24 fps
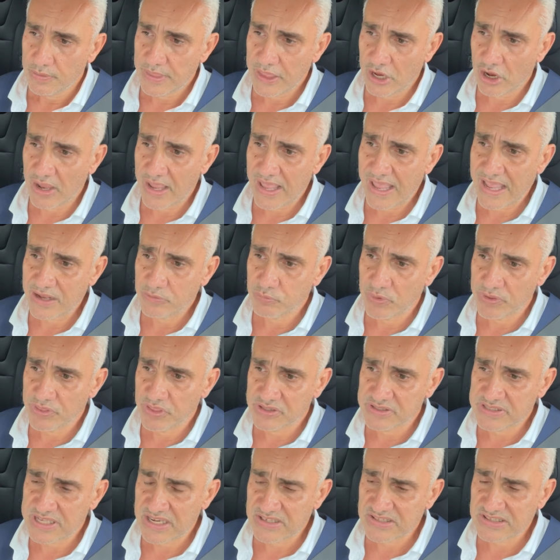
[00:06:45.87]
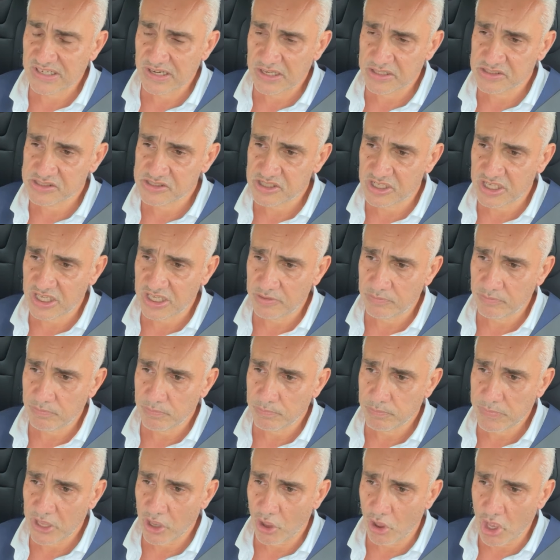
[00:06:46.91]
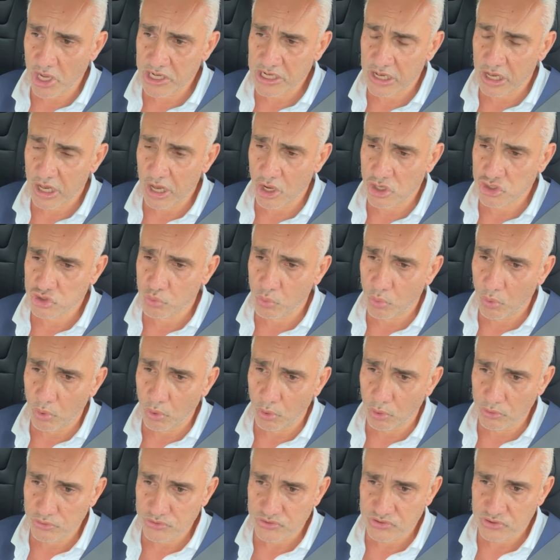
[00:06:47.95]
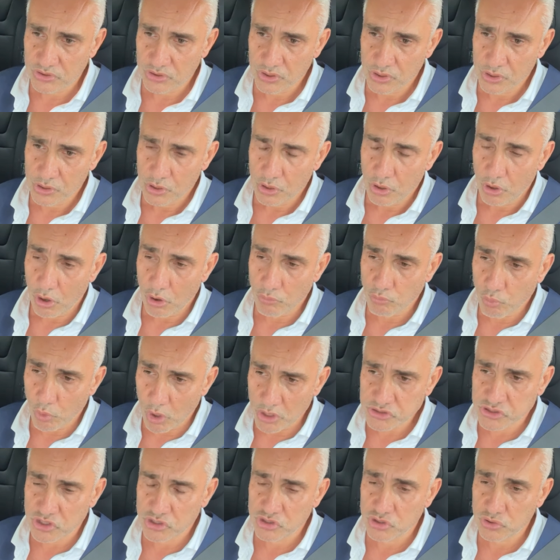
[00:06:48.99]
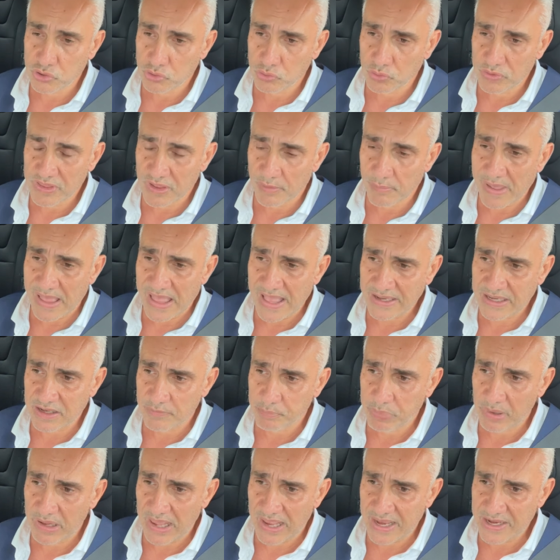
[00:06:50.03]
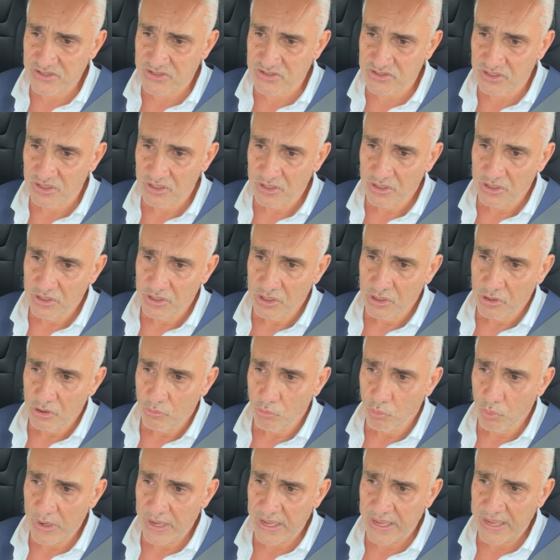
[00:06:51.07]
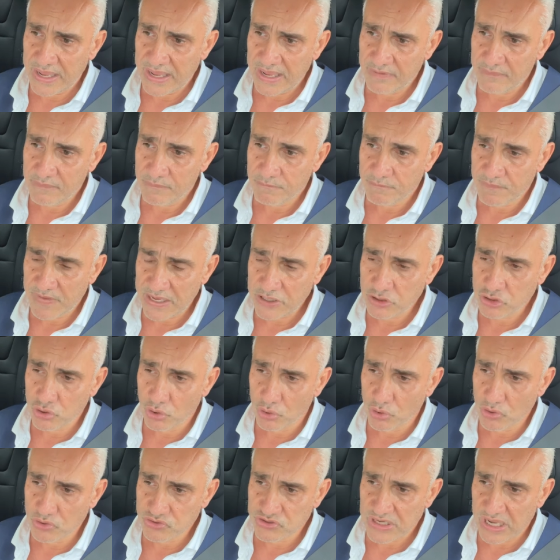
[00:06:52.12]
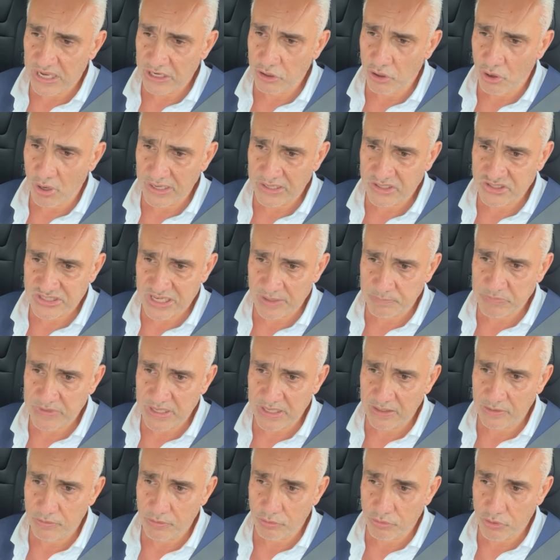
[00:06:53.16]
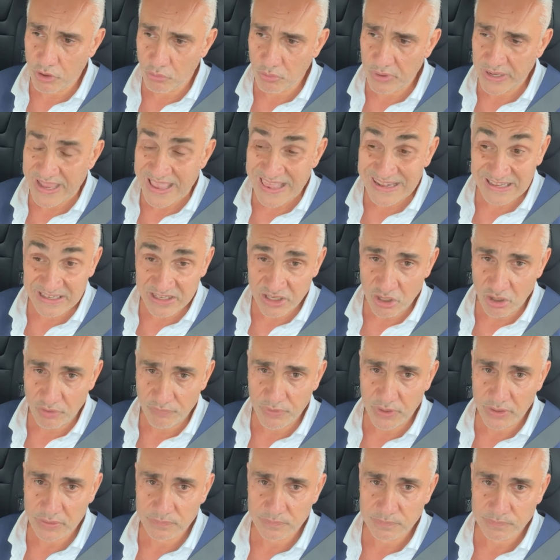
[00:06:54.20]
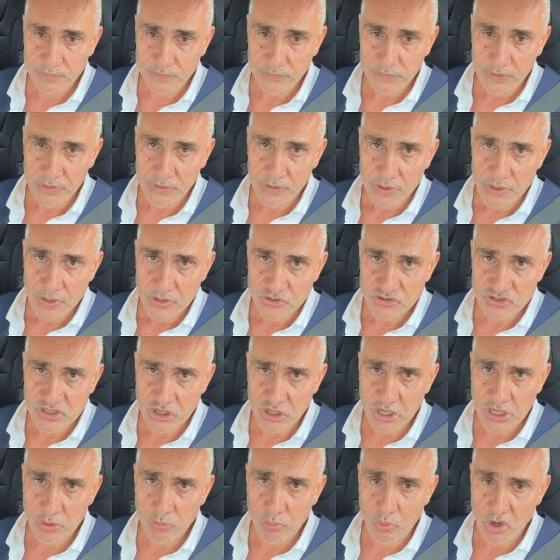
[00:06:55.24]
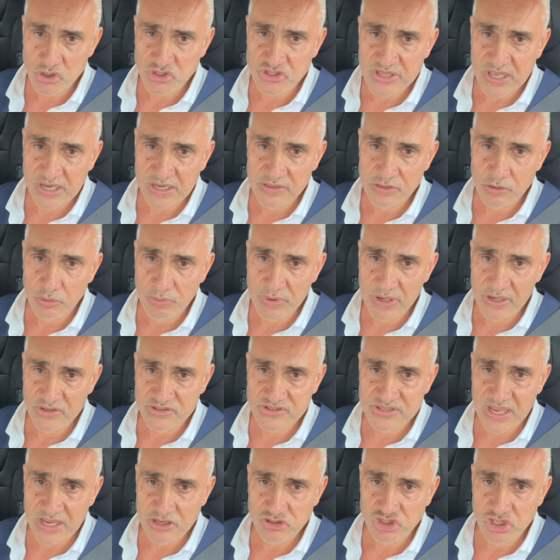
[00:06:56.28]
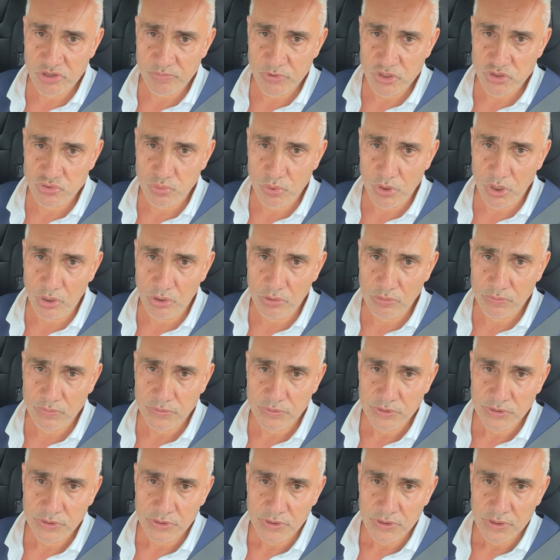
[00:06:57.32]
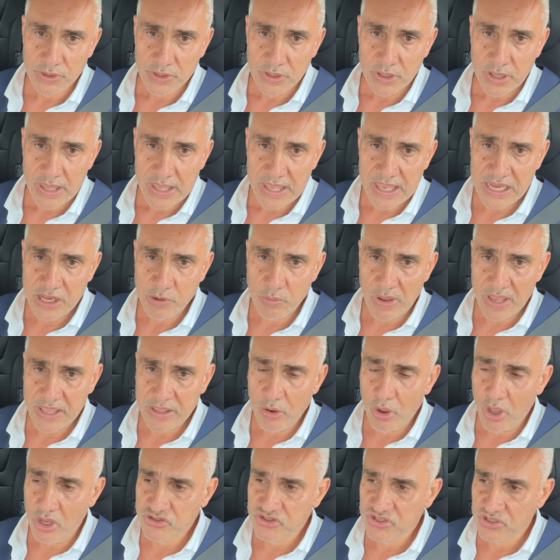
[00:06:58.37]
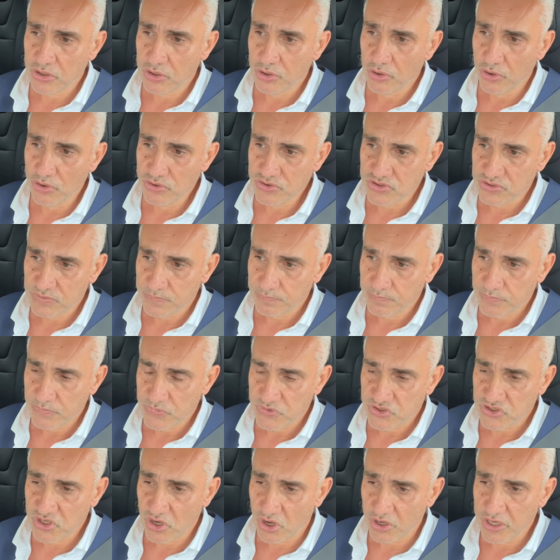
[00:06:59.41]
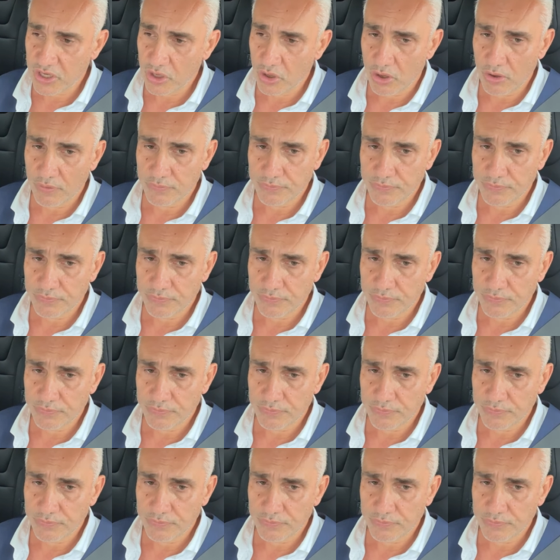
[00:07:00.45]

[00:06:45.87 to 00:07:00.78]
that I had with the Tesselin team behind closed walls on what to do with a marketplace where vendors are not accepting the reality of it. So you can watch that in the real estate gym as well. Anyway, guys and girls, signing